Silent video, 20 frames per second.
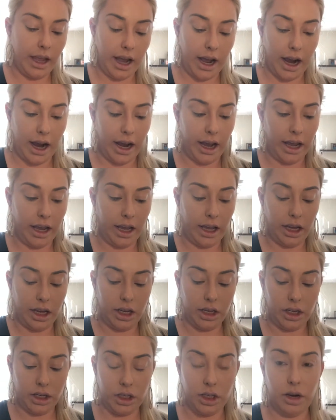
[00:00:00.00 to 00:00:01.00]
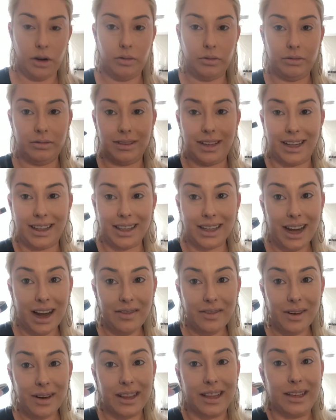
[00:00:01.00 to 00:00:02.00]
I don't like the
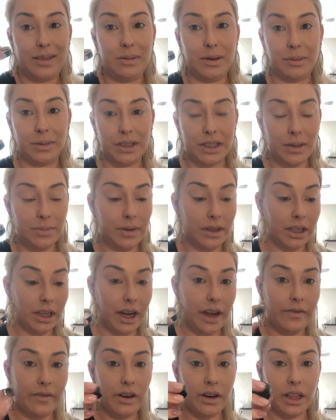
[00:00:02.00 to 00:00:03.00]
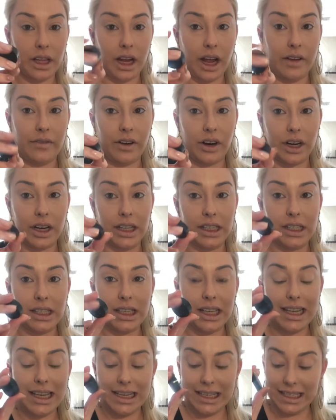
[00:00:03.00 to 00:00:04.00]
cover. I like to be able to dip it in the cover. The cover is
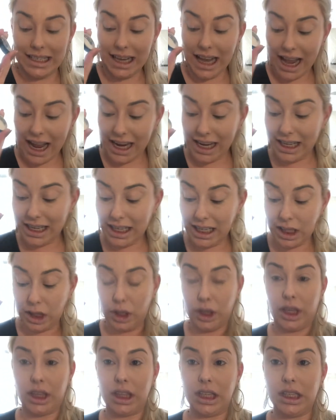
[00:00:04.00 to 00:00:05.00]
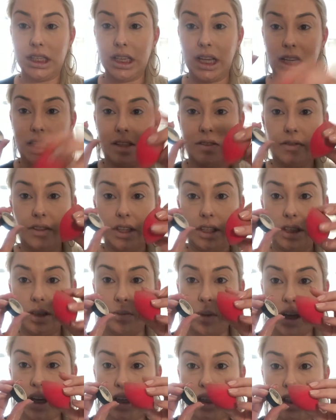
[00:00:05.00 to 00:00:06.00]
tiny. Look at the size of this
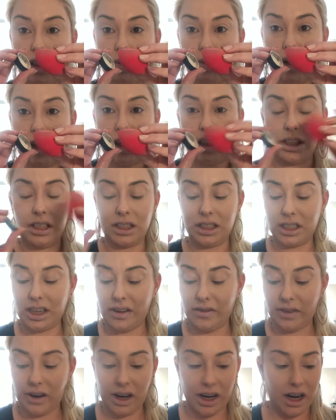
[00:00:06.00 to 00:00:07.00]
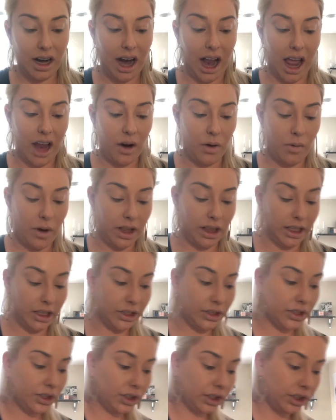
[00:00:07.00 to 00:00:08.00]
sponge compared to this cover. I don't want
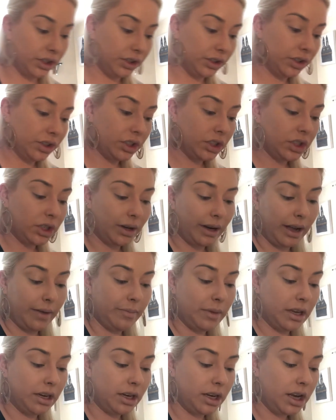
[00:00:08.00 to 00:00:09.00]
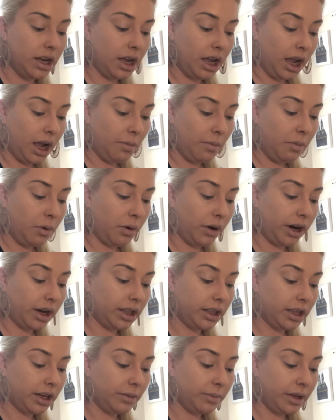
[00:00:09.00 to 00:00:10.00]
little circles. So I've been pouring
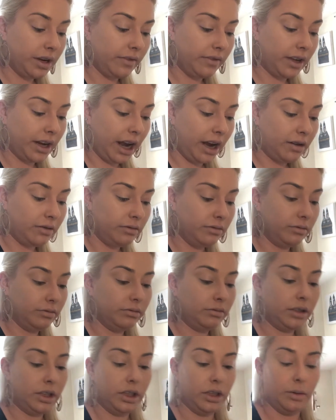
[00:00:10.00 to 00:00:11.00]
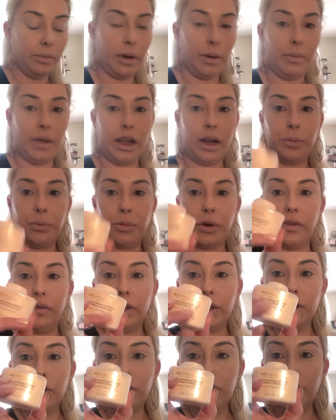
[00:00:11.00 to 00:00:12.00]
a little bit of it out. You know, my Makeup
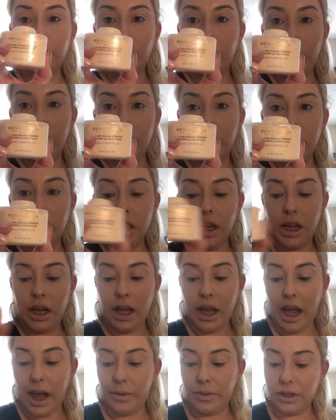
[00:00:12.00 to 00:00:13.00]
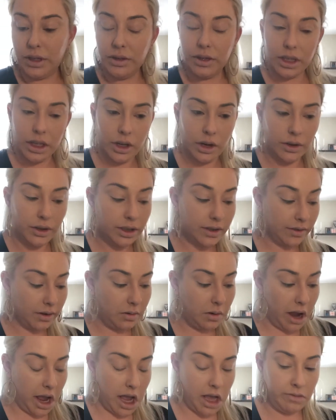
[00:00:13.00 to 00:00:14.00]
Revolution one. I was using Ghost for
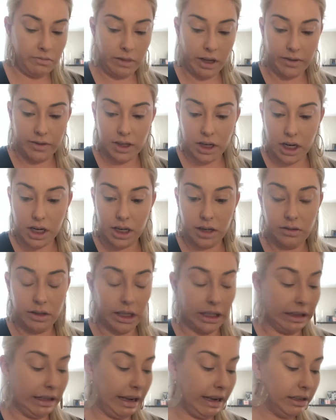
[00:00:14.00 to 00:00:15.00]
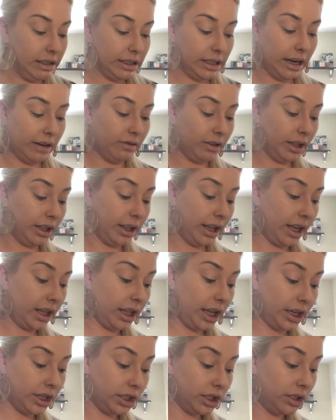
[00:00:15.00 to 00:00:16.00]
a while. I've started using lace. I really like
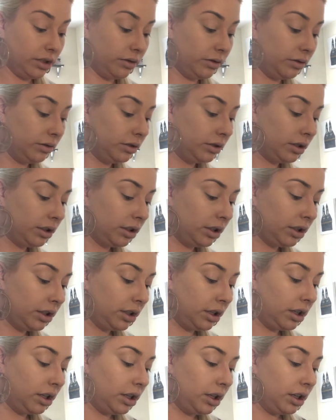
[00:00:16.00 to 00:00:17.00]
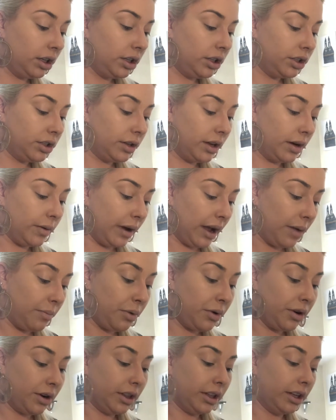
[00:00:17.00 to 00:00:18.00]
that too. So anyway, I
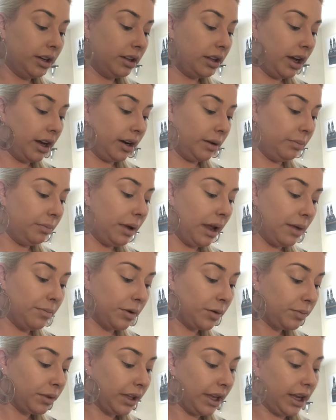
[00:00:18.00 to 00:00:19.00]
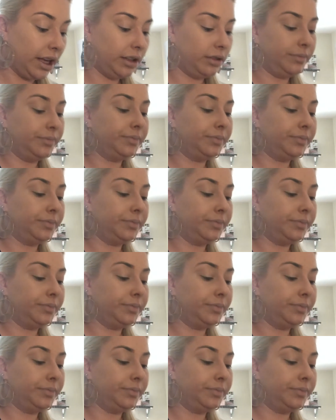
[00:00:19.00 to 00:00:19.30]
put a little on a paper plate.